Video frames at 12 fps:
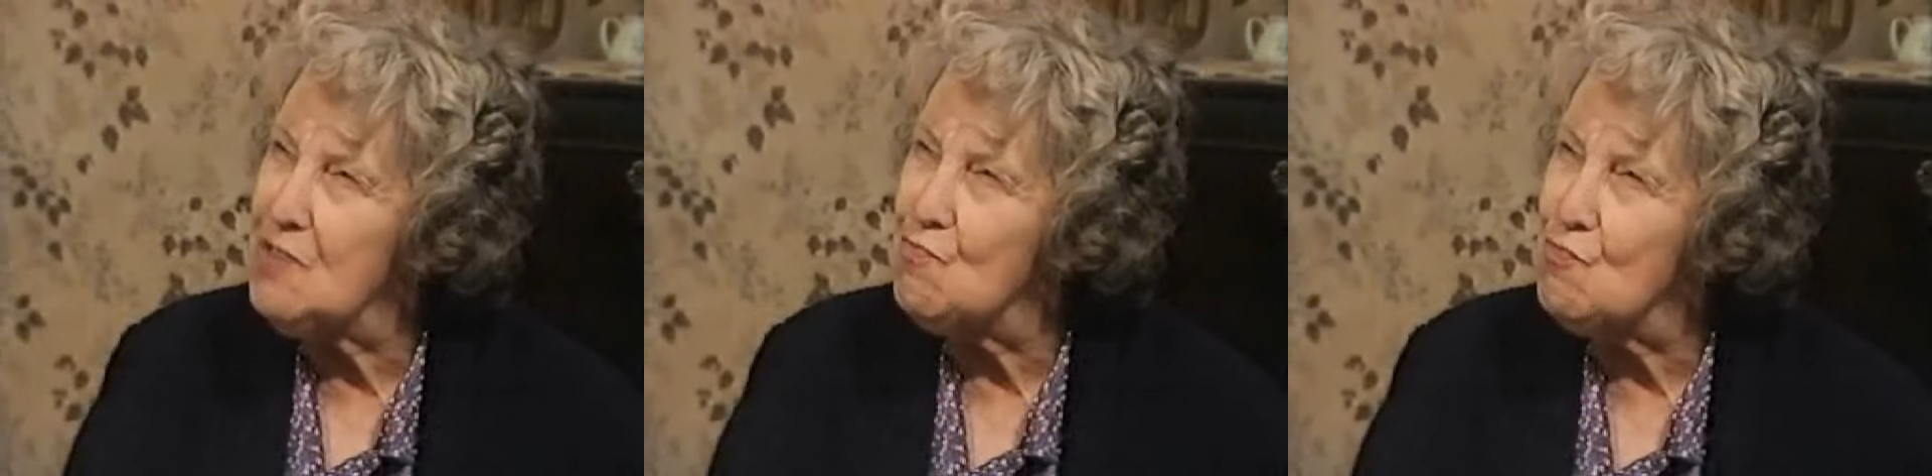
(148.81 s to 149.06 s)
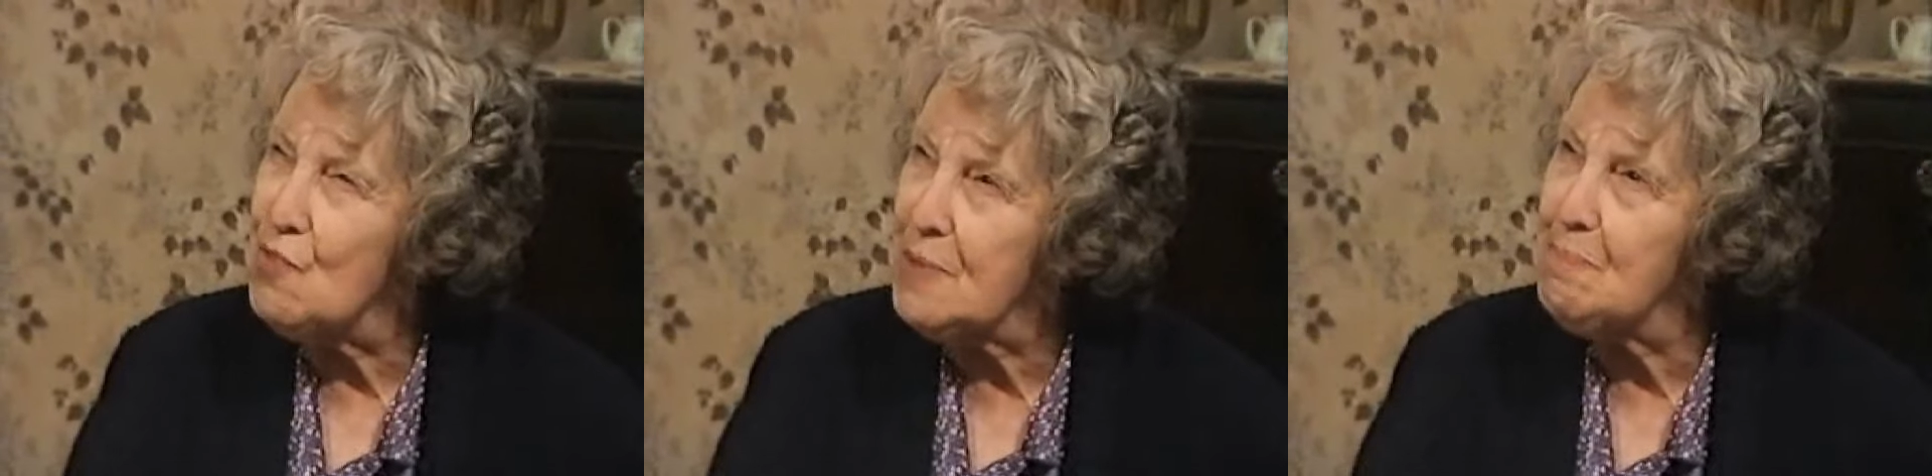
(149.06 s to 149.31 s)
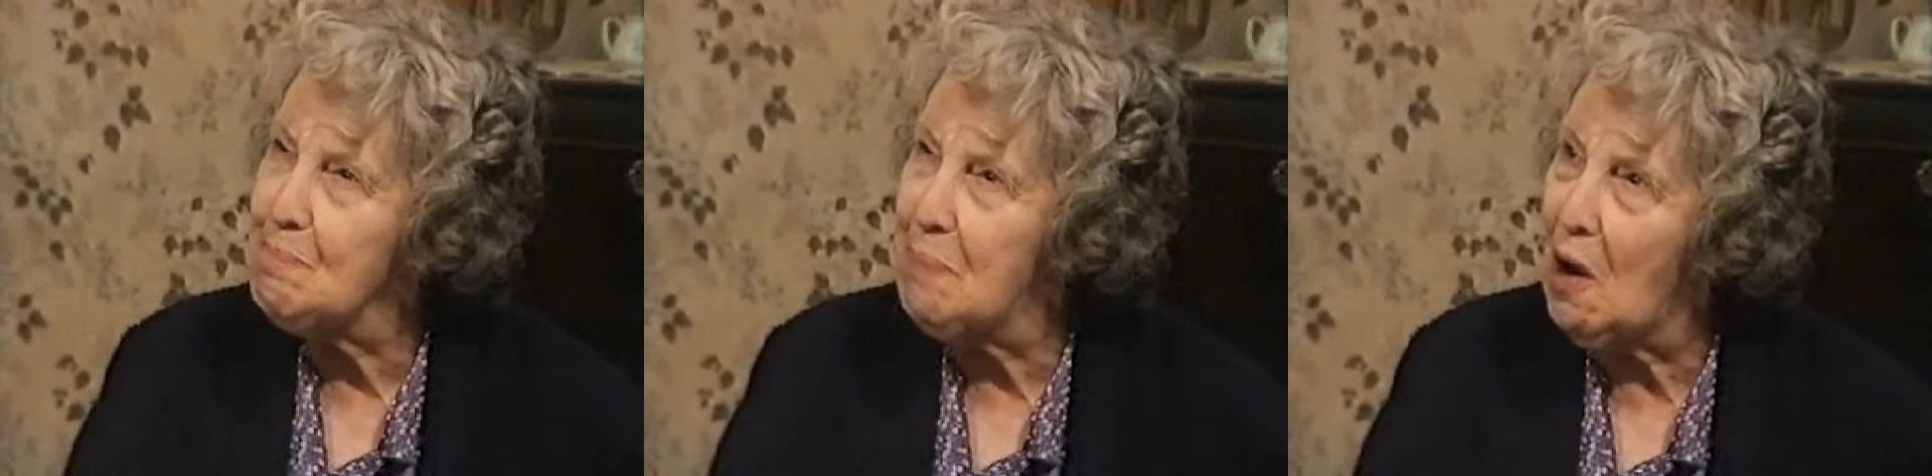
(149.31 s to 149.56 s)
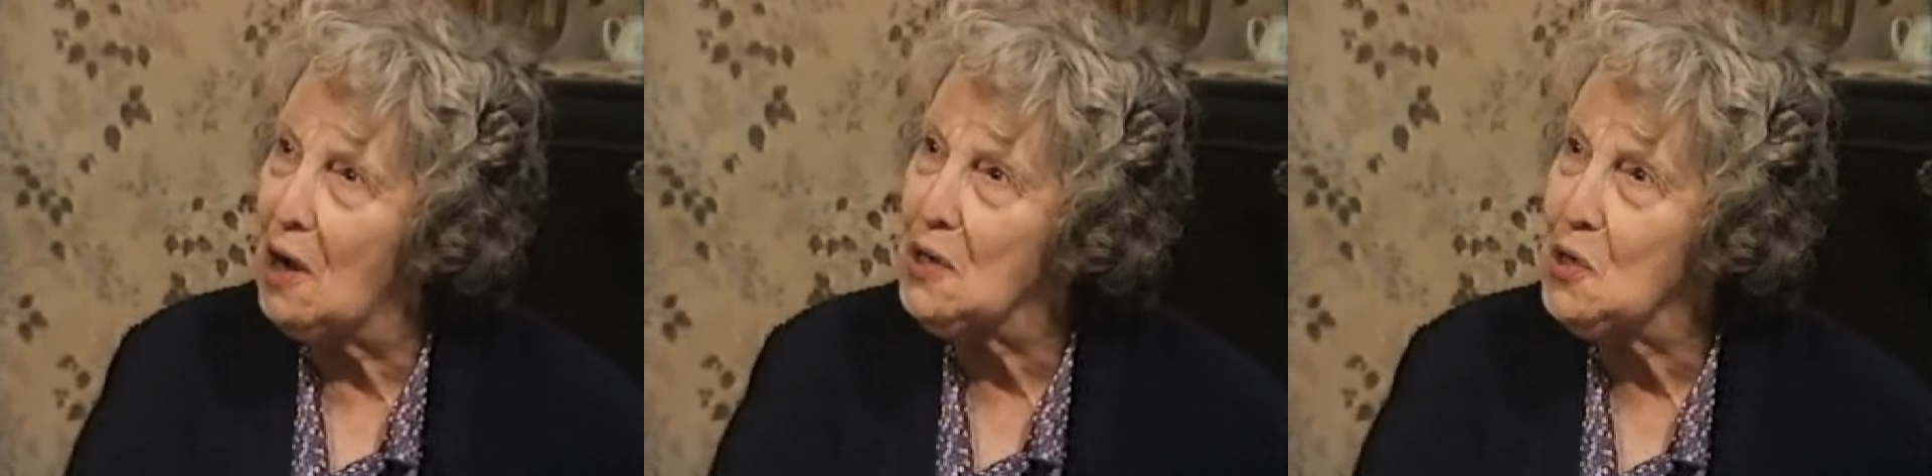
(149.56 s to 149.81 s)
being
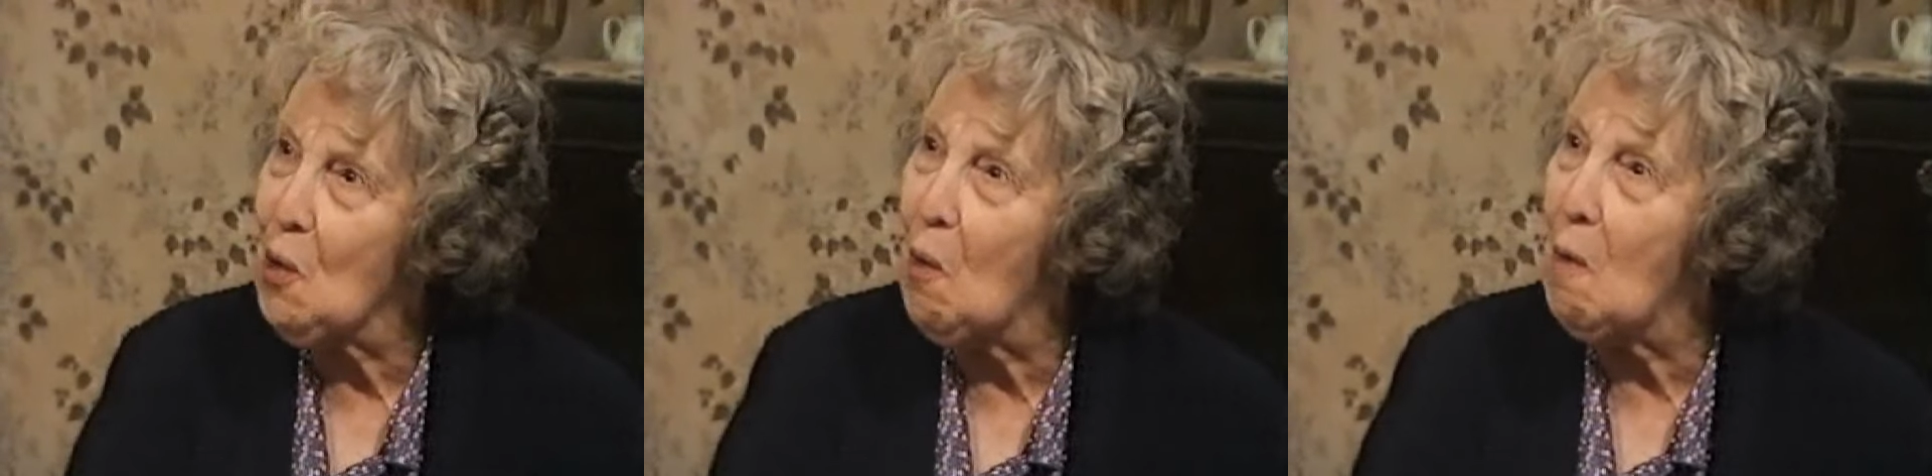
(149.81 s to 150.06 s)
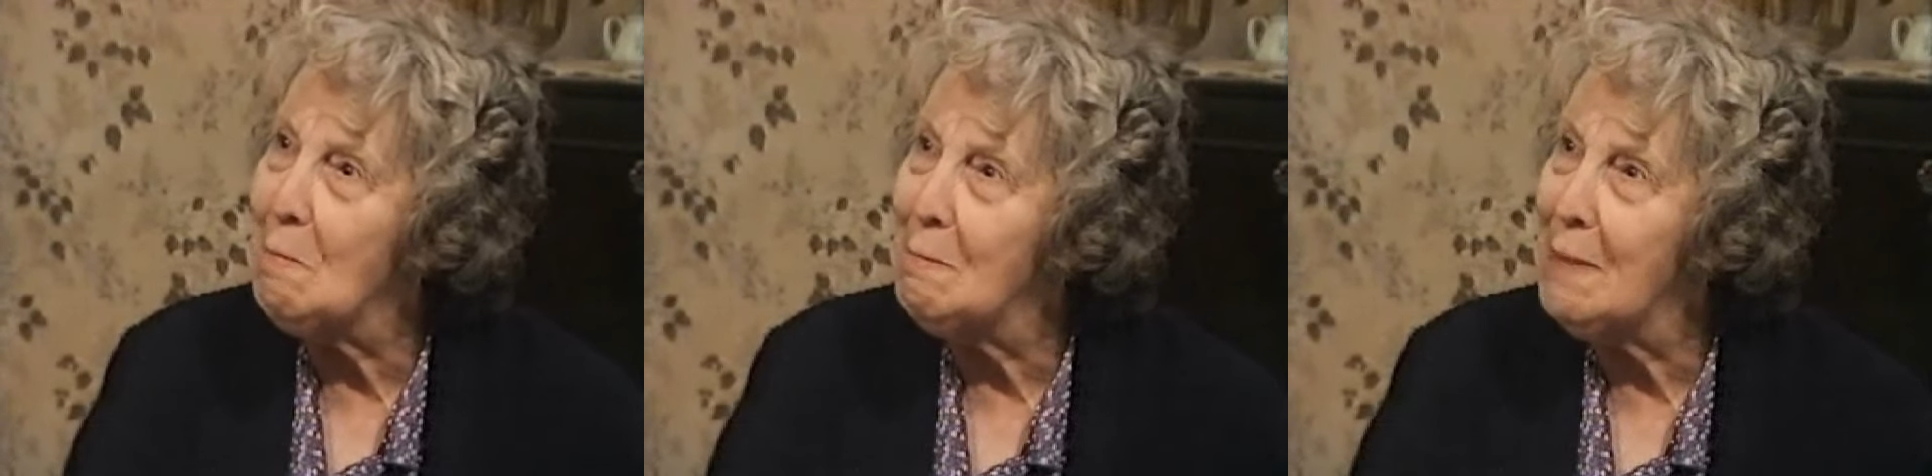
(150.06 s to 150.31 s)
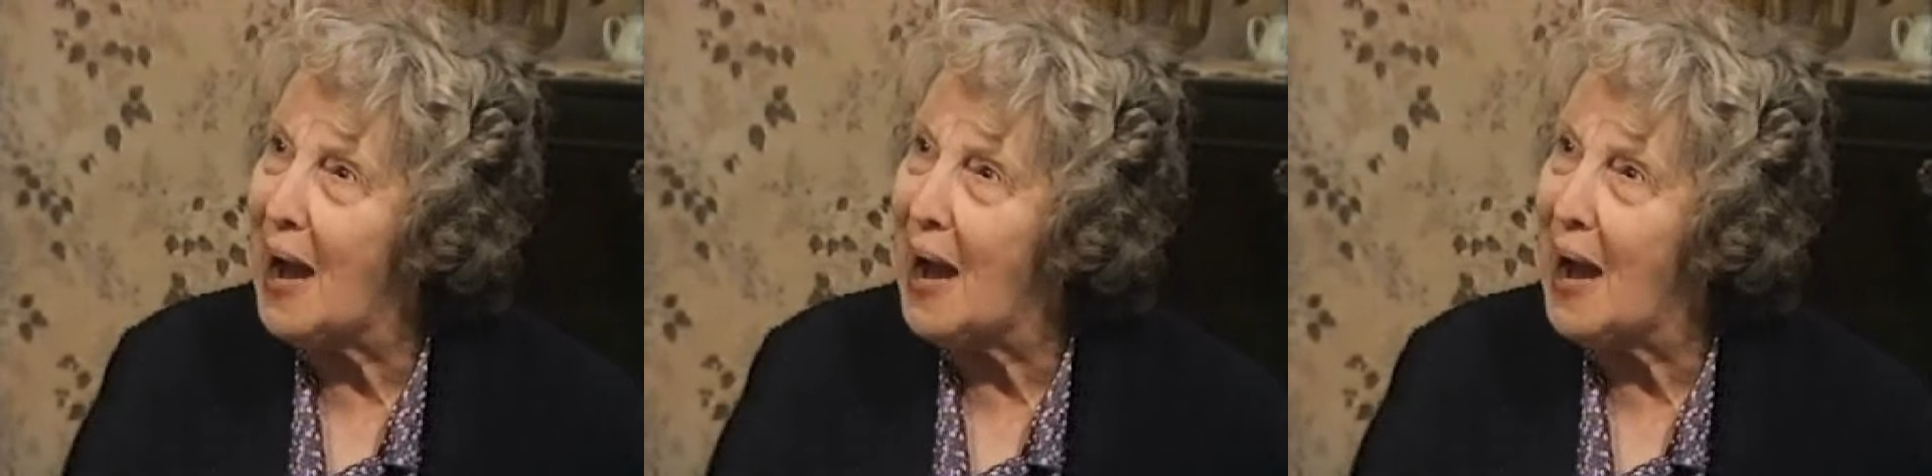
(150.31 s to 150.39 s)
ribbed by your